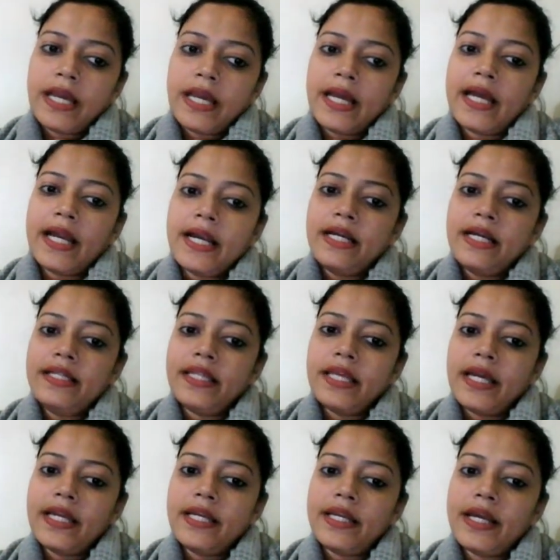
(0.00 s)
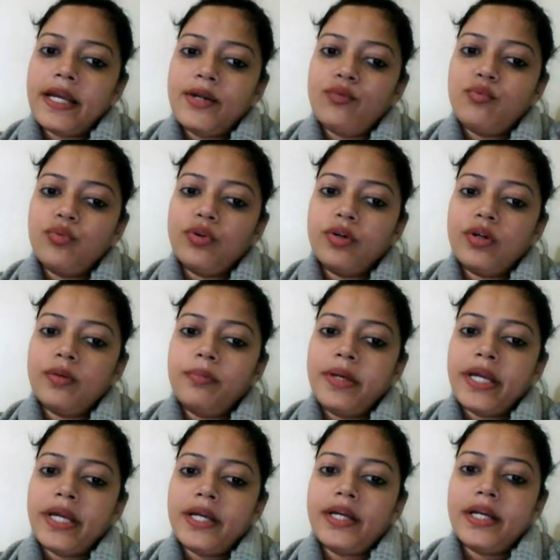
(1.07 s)
And then adverb
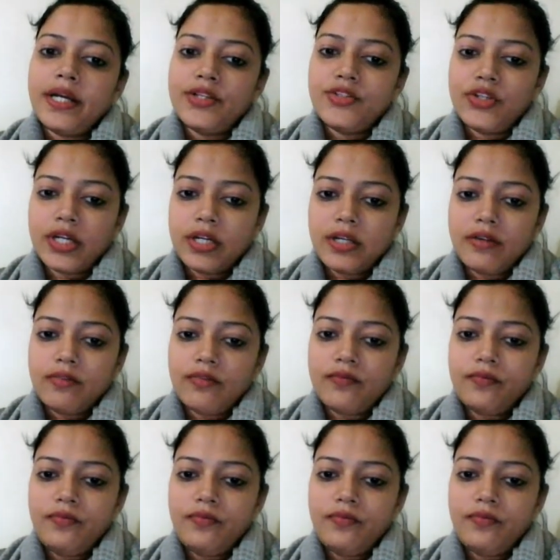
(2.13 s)
and adjective.